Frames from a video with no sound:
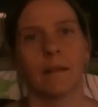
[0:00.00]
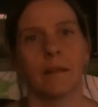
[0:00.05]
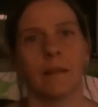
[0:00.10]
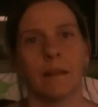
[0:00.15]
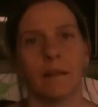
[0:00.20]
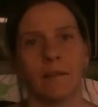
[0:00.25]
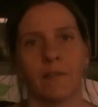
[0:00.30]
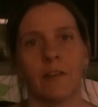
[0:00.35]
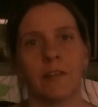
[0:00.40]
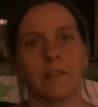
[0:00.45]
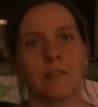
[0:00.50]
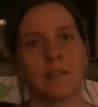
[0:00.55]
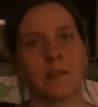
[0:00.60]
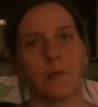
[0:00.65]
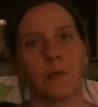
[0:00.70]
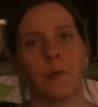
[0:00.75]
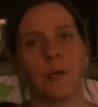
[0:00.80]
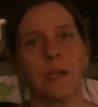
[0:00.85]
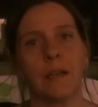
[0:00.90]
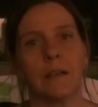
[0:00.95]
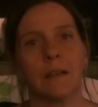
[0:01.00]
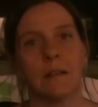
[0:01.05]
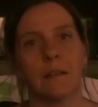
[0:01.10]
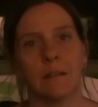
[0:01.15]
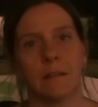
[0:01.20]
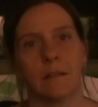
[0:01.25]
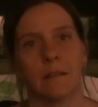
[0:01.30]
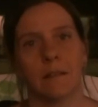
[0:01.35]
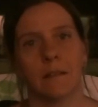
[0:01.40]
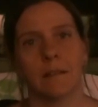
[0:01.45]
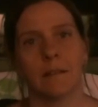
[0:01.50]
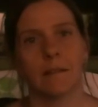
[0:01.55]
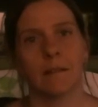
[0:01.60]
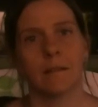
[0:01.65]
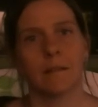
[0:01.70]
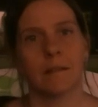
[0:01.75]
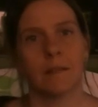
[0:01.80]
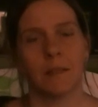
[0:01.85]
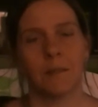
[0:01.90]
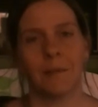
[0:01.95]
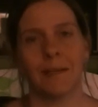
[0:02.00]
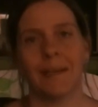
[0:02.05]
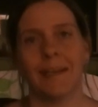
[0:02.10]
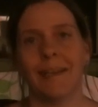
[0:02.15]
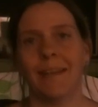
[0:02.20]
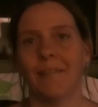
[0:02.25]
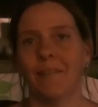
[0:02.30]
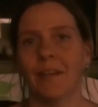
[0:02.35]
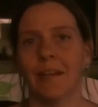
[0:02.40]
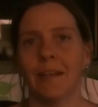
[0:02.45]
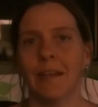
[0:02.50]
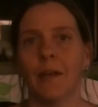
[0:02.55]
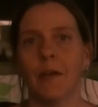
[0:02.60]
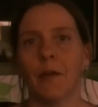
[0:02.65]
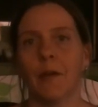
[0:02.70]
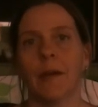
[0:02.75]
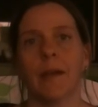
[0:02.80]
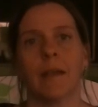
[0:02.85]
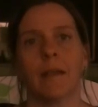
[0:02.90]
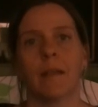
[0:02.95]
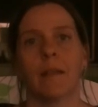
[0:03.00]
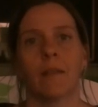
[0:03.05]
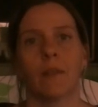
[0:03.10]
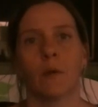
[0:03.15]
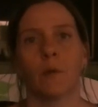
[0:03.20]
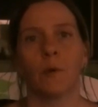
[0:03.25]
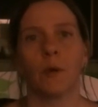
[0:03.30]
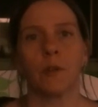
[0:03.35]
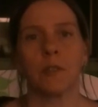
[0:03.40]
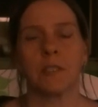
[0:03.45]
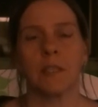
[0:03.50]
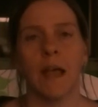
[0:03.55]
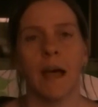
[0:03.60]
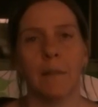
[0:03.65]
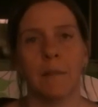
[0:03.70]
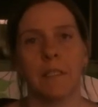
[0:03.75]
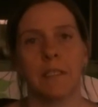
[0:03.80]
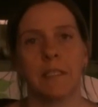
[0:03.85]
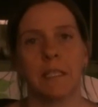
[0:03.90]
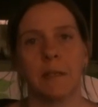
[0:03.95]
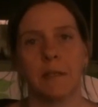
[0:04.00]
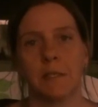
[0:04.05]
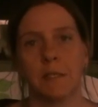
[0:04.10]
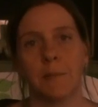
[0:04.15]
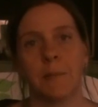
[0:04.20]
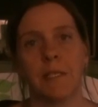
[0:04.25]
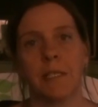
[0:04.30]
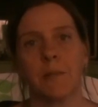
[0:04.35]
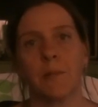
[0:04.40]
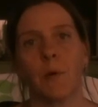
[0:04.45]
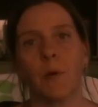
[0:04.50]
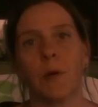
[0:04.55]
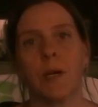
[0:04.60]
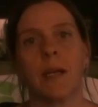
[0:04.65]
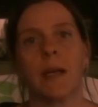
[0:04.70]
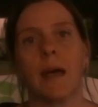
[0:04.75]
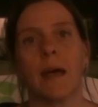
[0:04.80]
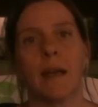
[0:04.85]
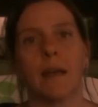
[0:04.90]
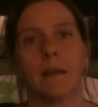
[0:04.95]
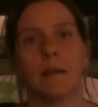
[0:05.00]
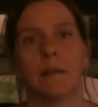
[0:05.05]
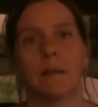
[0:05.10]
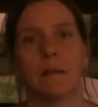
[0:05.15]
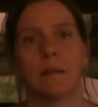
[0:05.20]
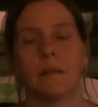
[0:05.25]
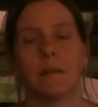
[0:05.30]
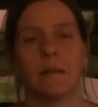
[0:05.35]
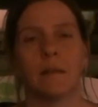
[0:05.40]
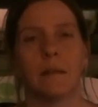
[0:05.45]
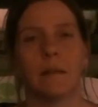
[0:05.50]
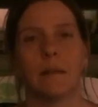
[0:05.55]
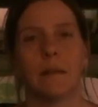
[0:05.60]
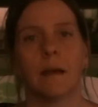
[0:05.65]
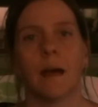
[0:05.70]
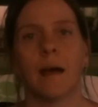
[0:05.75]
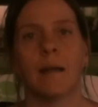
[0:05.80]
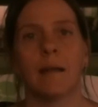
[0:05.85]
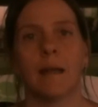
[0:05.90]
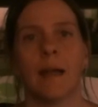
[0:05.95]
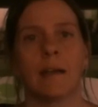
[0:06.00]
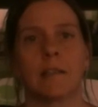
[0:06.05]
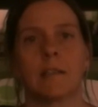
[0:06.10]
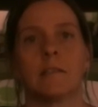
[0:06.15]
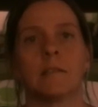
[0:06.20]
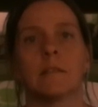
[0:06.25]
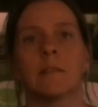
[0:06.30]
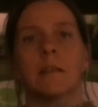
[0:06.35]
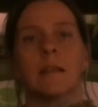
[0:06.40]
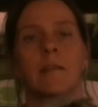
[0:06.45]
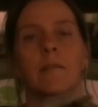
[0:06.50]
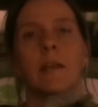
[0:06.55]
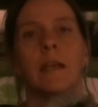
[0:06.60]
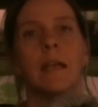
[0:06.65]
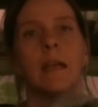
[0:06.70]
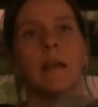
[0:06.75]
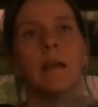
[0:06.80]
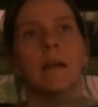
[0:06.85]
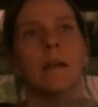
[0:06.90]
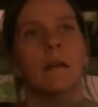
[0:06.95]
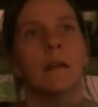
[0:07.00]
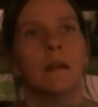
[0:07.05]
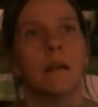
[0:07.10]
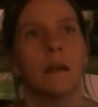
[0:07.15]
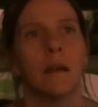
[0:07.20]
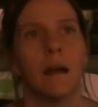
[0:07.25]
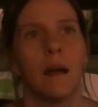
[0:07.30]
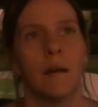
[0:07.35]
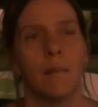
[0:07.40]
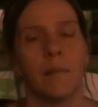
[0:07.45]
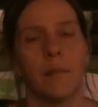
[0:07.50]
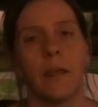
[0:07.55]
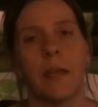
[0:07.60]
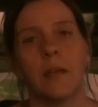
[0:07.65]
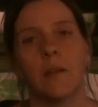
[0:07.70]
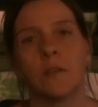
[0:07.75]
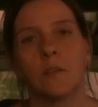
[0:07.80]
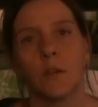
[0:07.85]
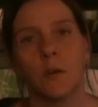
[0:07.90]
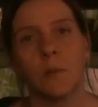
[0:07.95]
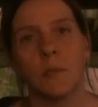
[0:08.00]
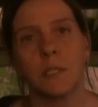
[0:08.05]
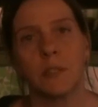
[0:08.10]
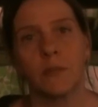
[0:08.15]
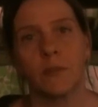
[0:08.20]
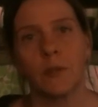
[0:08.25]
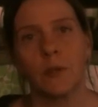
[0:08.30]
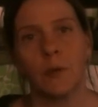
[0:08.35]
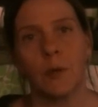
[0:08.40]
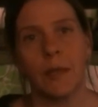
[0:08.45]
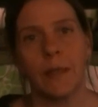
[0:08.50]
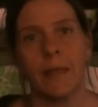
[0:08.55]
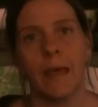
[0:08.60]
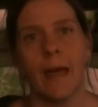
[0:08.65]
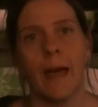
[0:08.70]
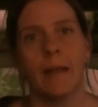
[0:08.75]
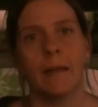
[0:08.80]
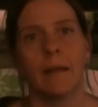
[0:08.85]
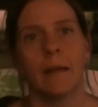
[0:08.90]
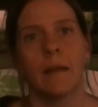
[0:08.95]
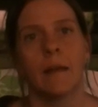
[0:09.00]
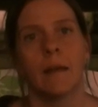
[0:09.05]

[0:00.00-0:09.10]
It felt surreal to be even hearing the words Lyme disease be spoken on national TV. Thank you so much for doing that.